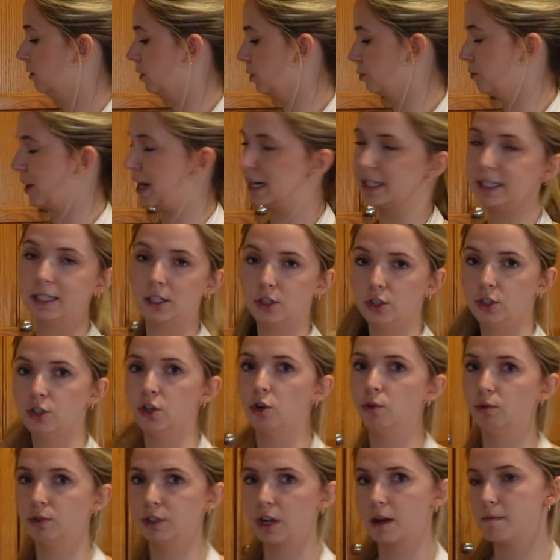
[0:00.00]
the rice has
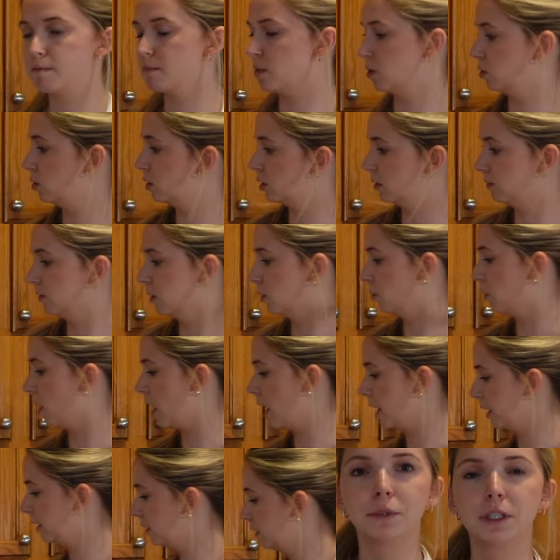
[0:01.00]
soaked up most of the
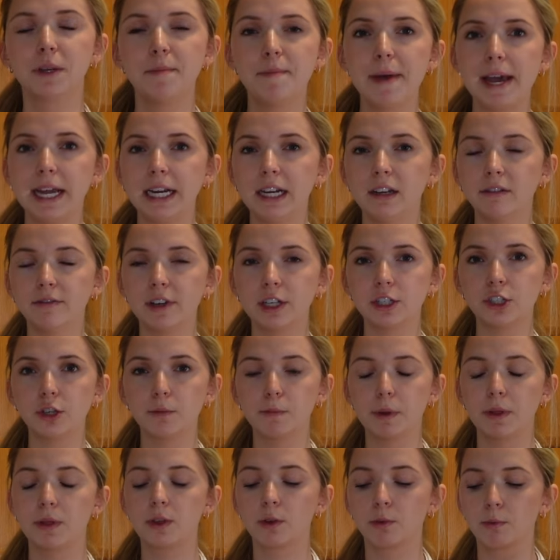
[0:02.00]
wine. Debating if I should
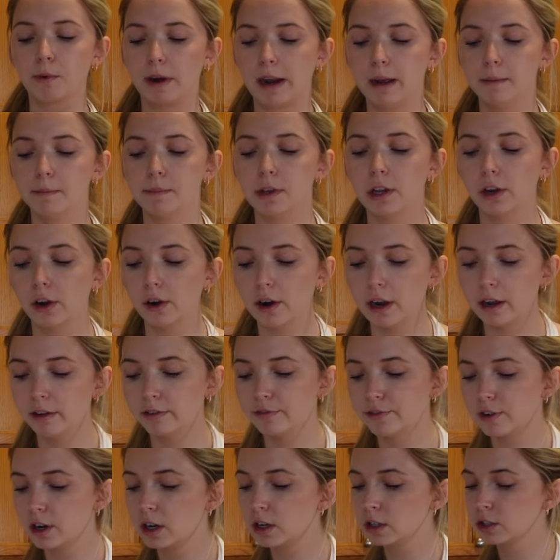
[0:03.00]
put the ramp puree
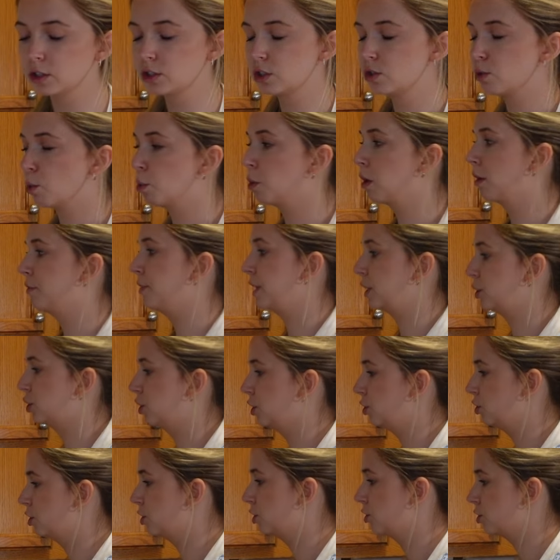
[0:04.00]
first or if I
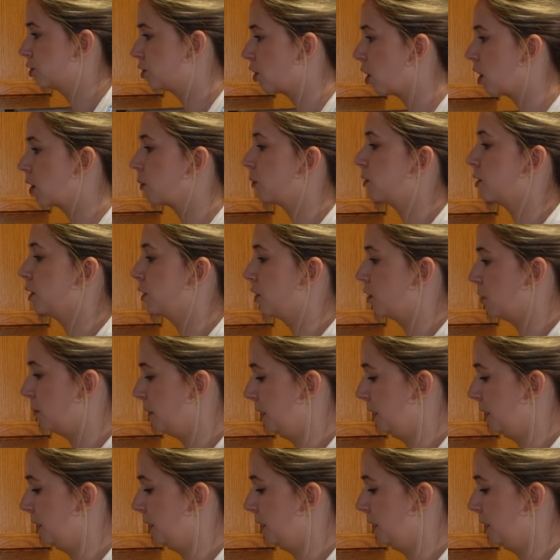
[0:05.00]
should start with a little